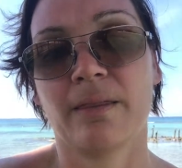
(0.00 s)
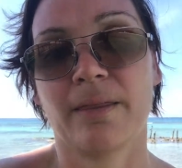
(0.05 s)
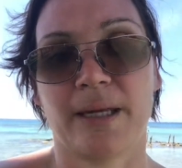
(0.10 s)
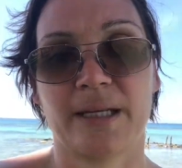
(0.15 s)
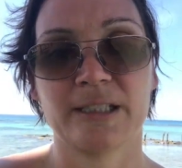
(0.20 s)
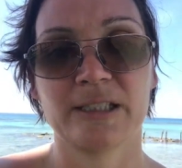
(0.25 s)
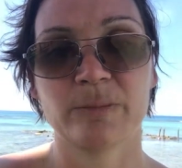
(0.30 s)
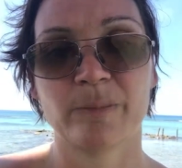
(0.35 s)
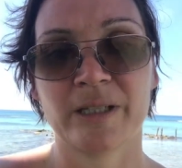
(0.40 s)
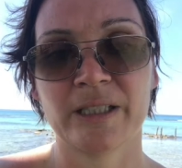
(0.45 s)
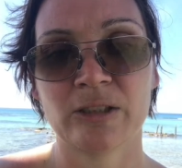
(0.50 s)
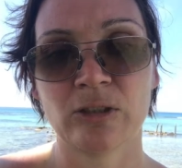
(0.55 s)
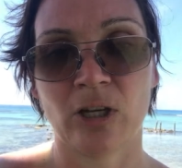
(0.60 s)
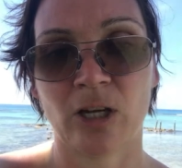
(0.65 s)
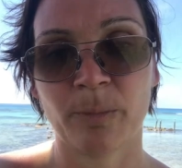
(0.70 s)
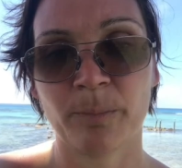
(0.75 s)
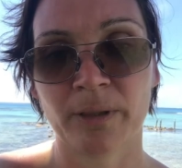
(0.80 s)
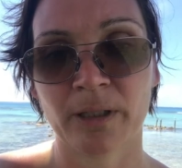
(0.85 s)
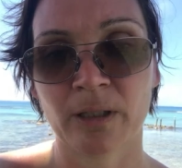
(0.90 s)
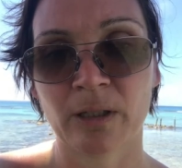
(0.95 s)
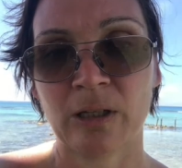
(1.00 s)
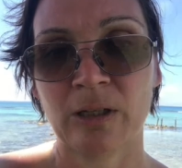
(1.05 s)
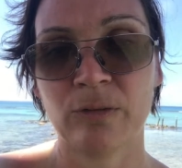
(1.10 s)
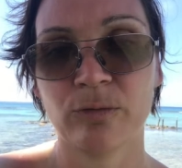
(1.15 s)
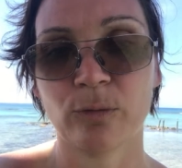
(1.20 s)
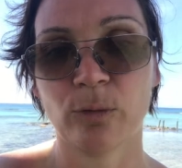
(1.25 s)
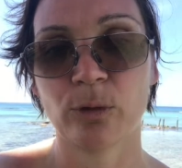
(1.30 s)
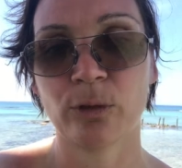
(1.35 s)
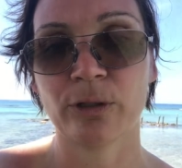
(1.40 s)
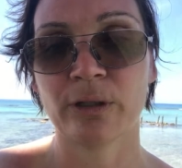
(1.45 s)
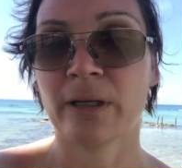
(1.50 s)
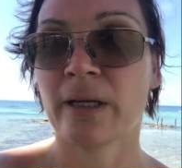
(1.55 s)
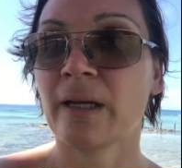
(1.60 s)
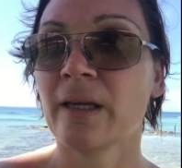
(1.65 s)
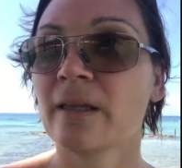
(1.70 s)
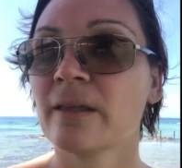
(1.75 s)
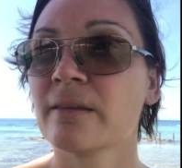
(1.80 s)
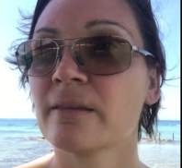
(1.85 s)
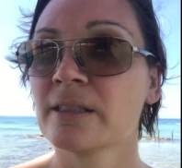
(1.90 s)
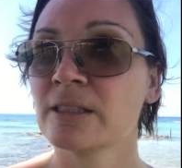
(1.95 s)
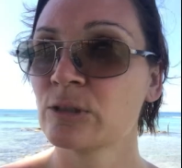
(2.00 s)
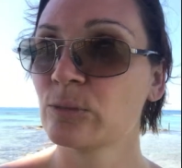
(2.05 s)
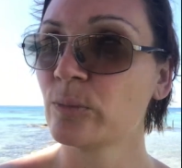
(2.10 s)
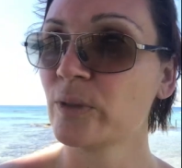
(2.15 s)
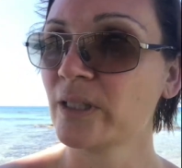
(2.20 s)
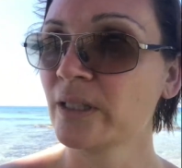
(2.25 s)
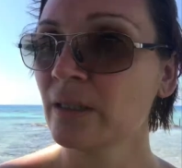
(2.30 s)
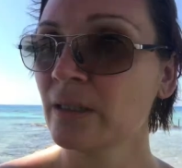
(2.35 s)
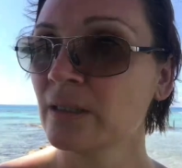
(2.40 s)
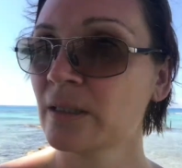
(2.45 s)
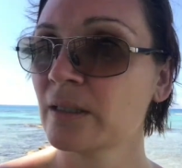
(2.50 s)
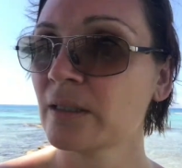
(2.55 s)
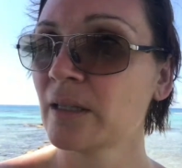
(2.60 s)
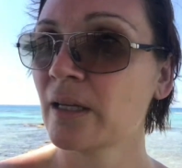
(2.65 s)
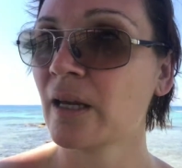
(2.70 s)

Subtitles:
That is my topic for this week.